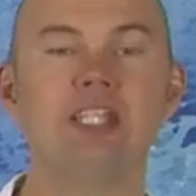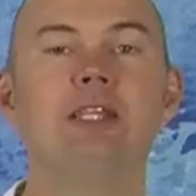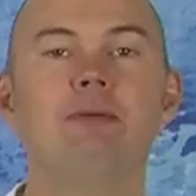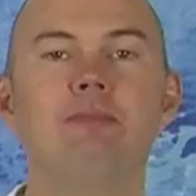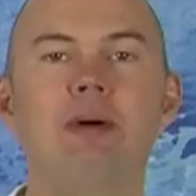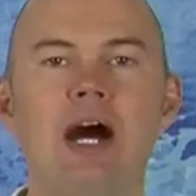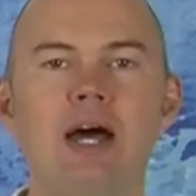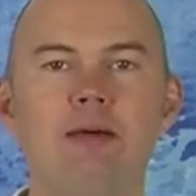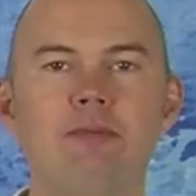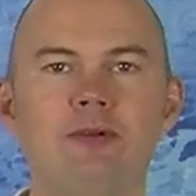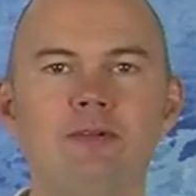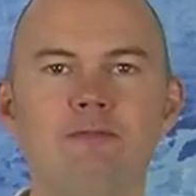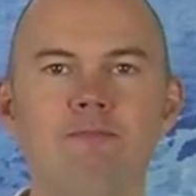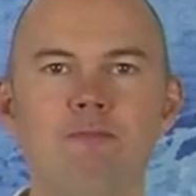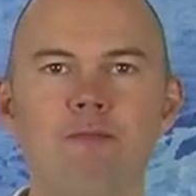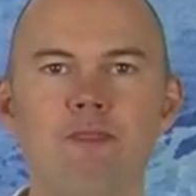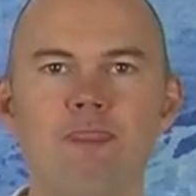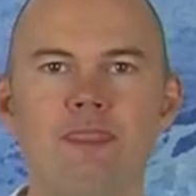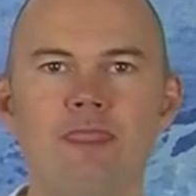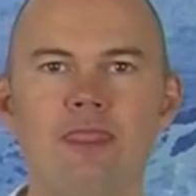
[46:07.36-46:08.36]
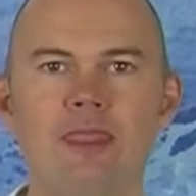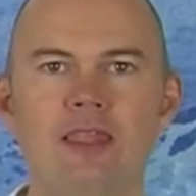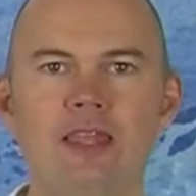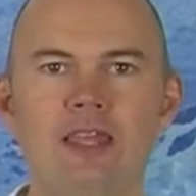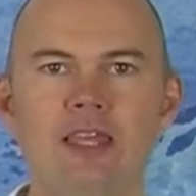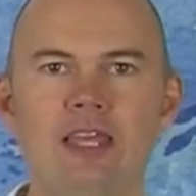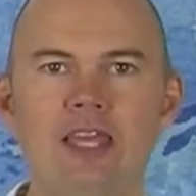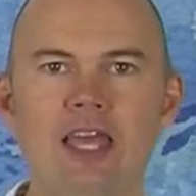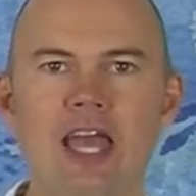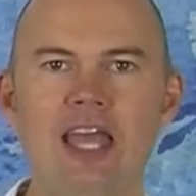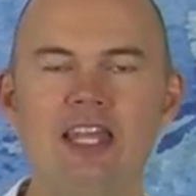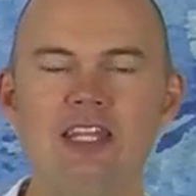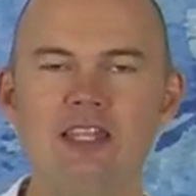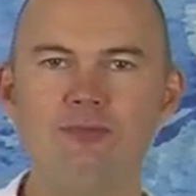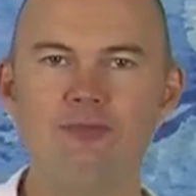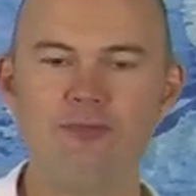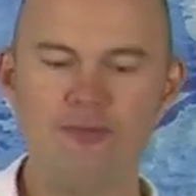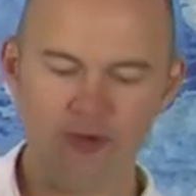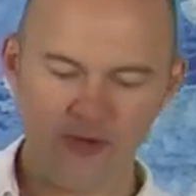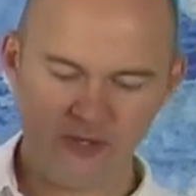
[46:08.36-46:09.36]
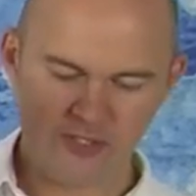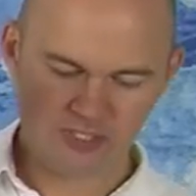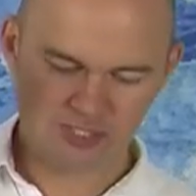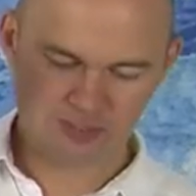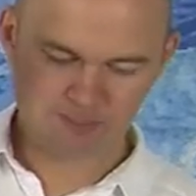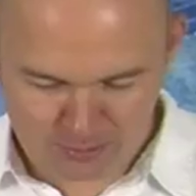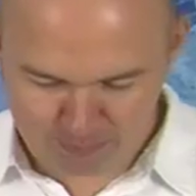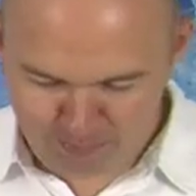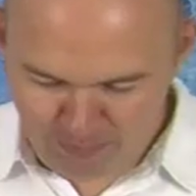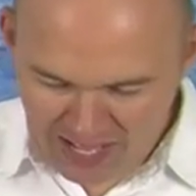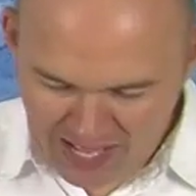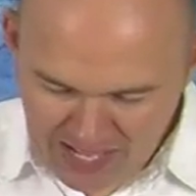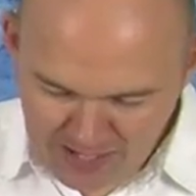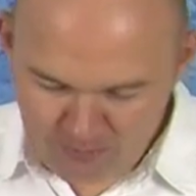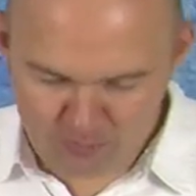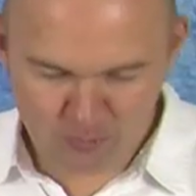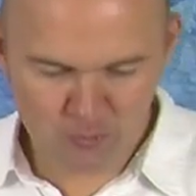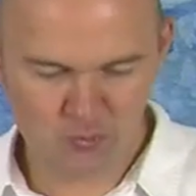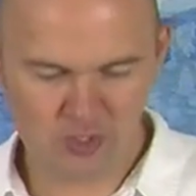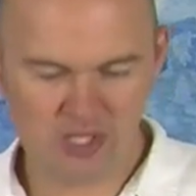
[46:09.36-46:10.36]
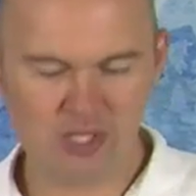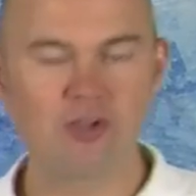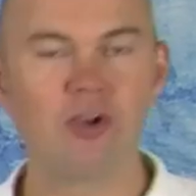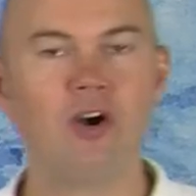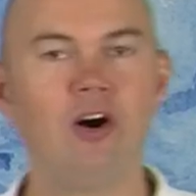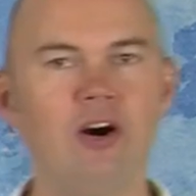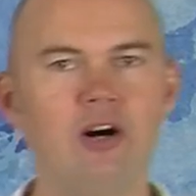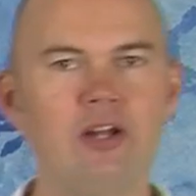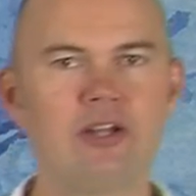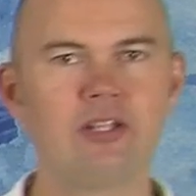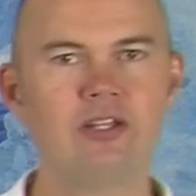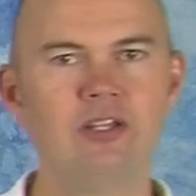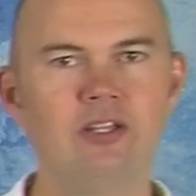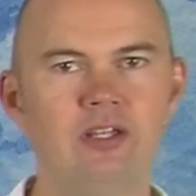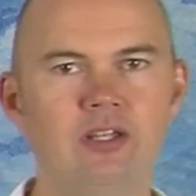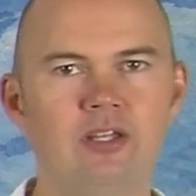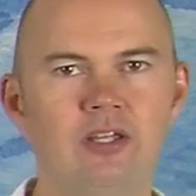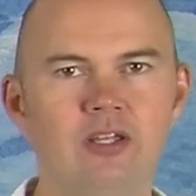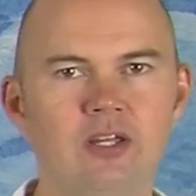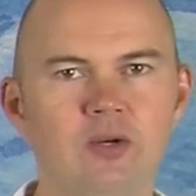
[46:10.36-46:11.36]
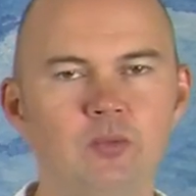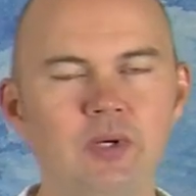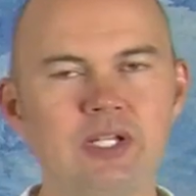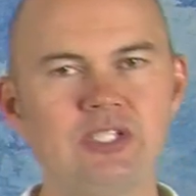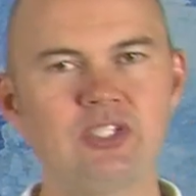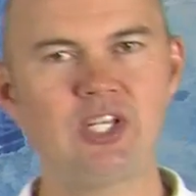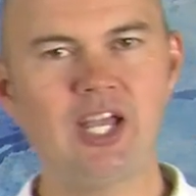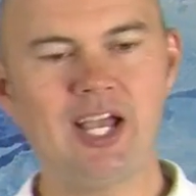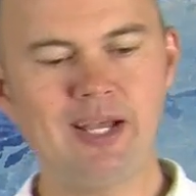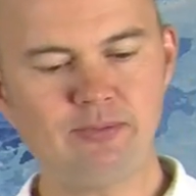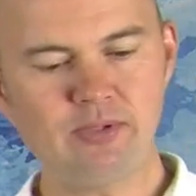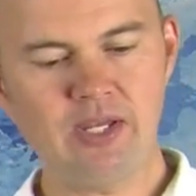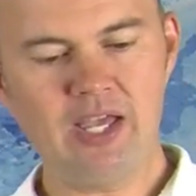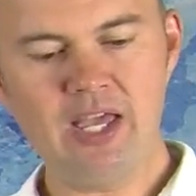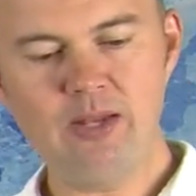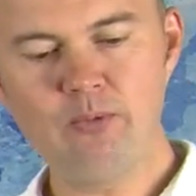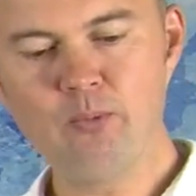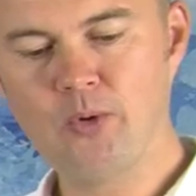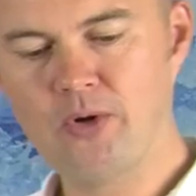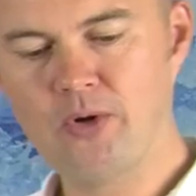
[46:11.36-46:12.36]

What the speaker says: in the Bible. And the first Bible we got with chapters and